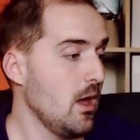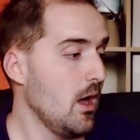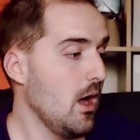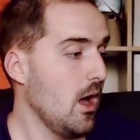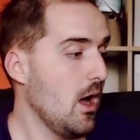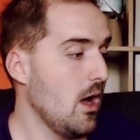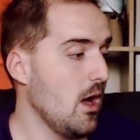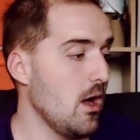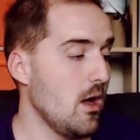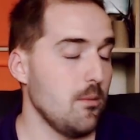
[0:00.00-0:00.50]

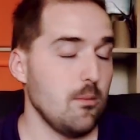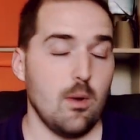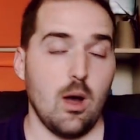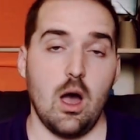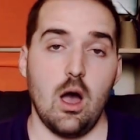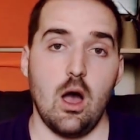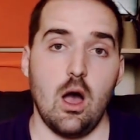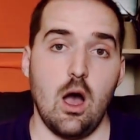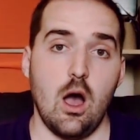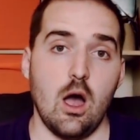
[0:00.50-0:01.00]
I
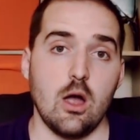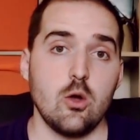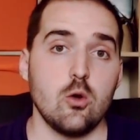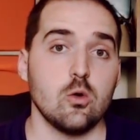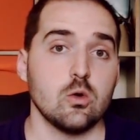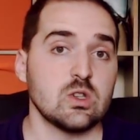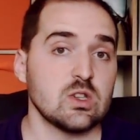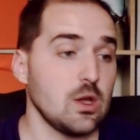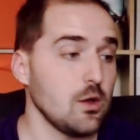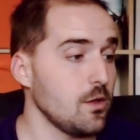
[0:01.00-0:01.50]

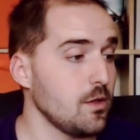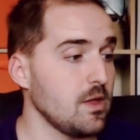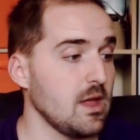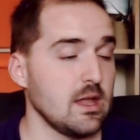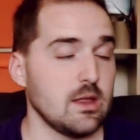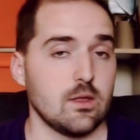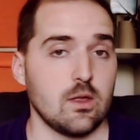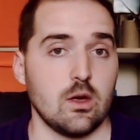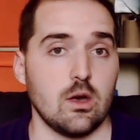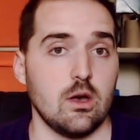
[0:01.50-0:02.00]
also think
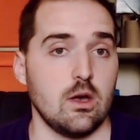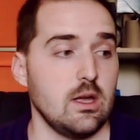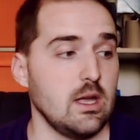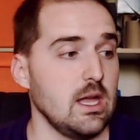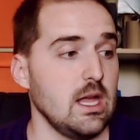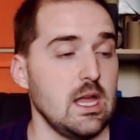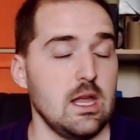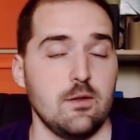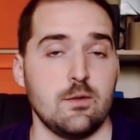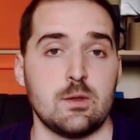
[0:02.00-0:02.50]
that
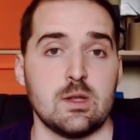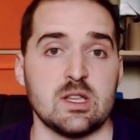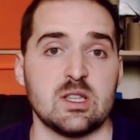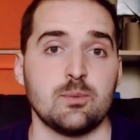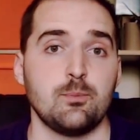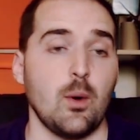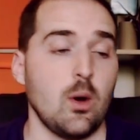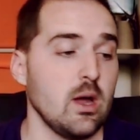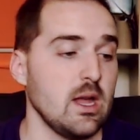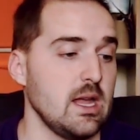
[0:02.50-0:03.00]

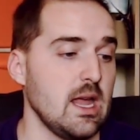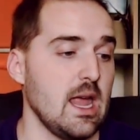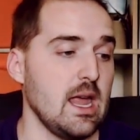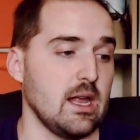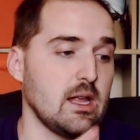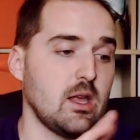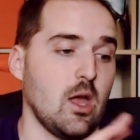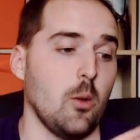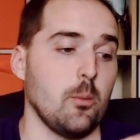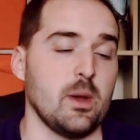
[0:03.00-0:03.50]
despite it
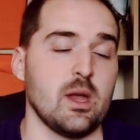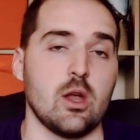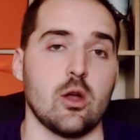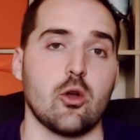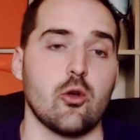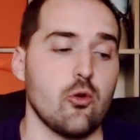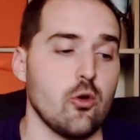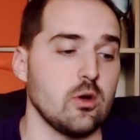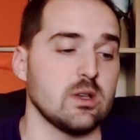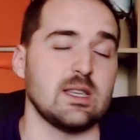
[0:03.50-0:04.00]
coming
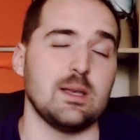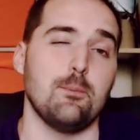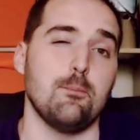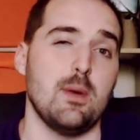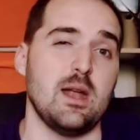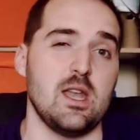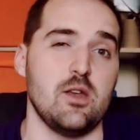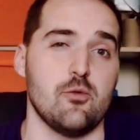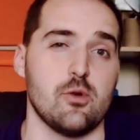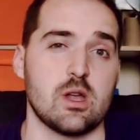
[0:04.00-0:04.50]
across in
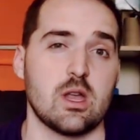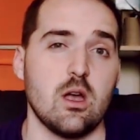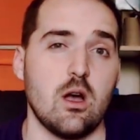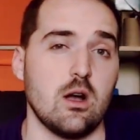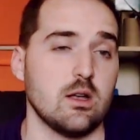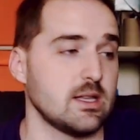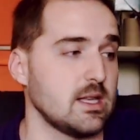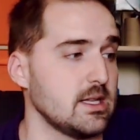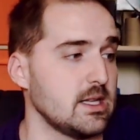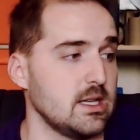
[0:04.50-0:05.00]
many
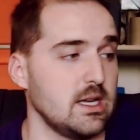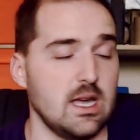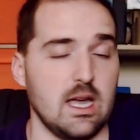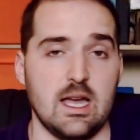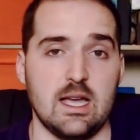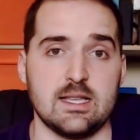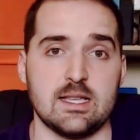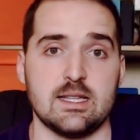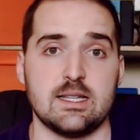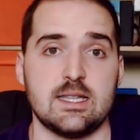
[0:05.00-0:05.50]
regards
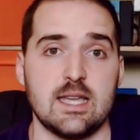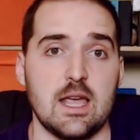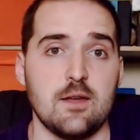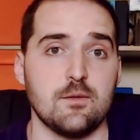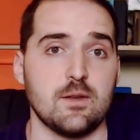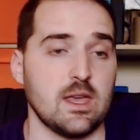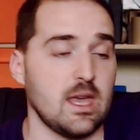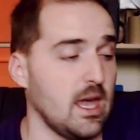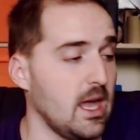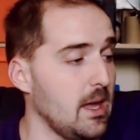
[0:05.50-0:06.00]
as a dev
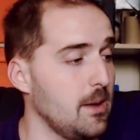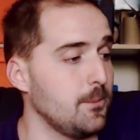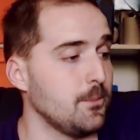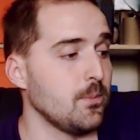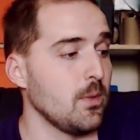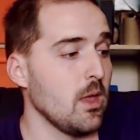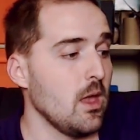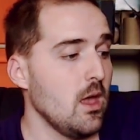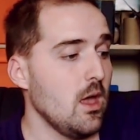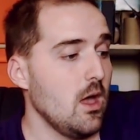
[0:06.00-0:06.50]
kit,
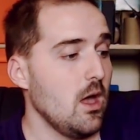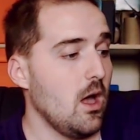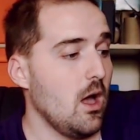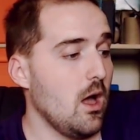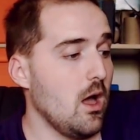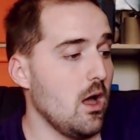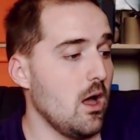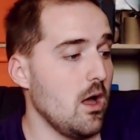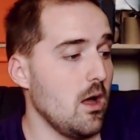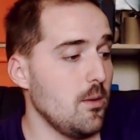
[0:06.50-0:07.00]

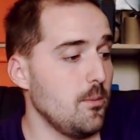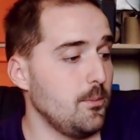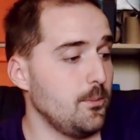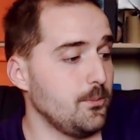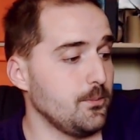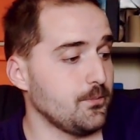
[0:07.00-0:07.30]
the